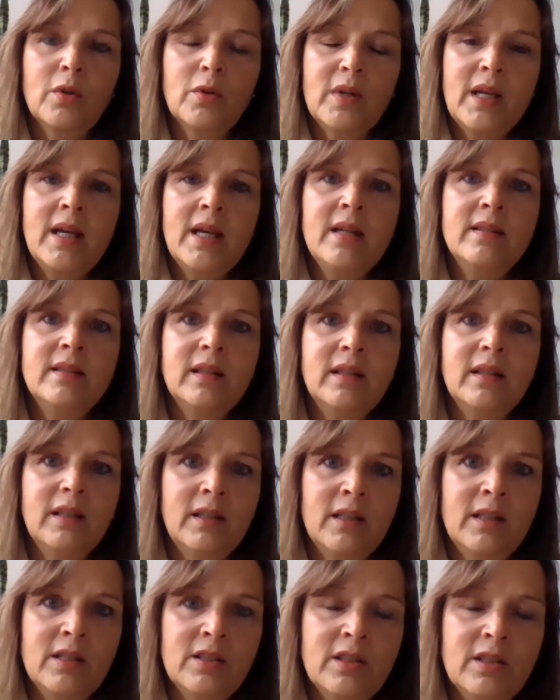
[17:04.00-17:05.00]
creating
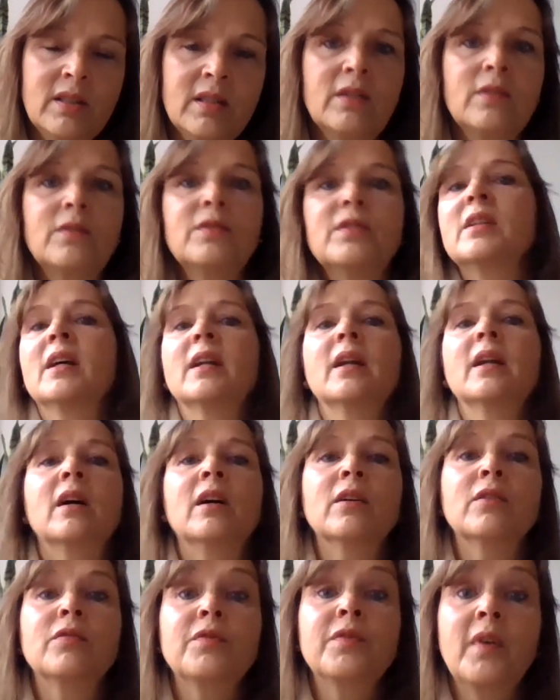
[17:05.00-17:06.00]
initiatives that
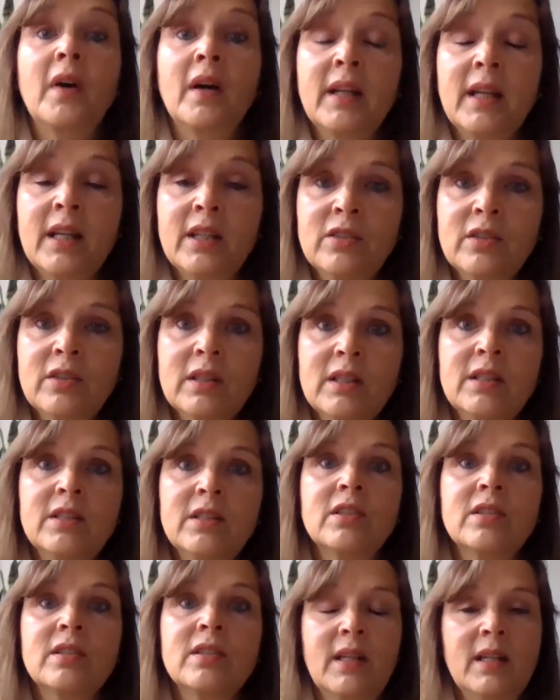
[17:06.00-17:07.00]
are financially
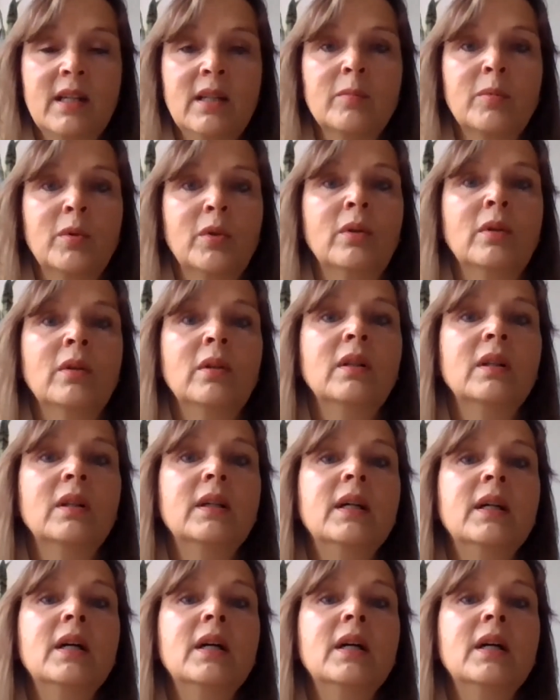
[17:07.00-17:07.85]
sustainable